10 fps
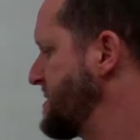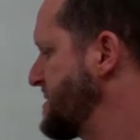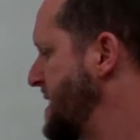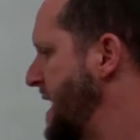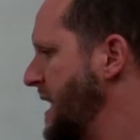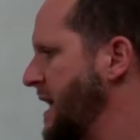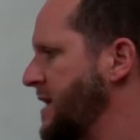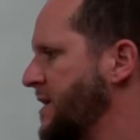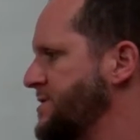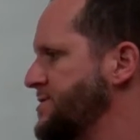
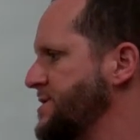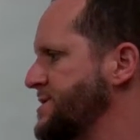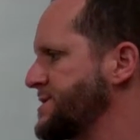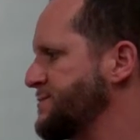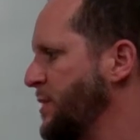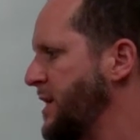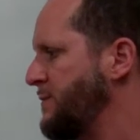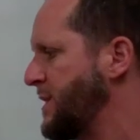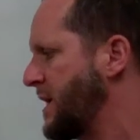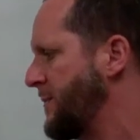Satellite countries split
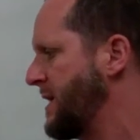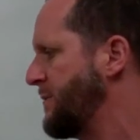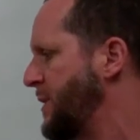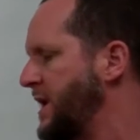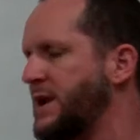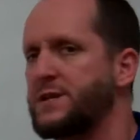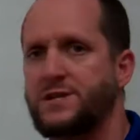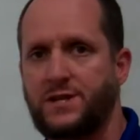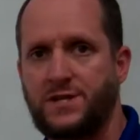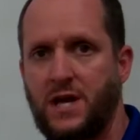and become independent,
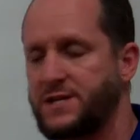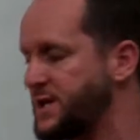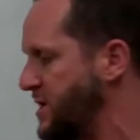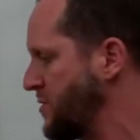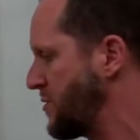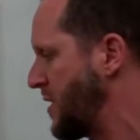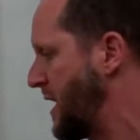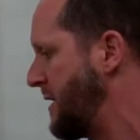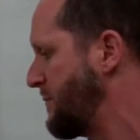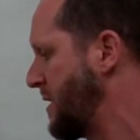such as the
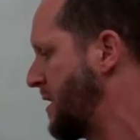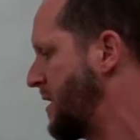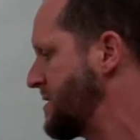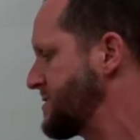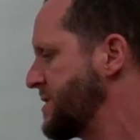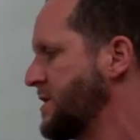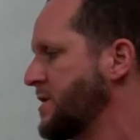Ukraine, Belarus,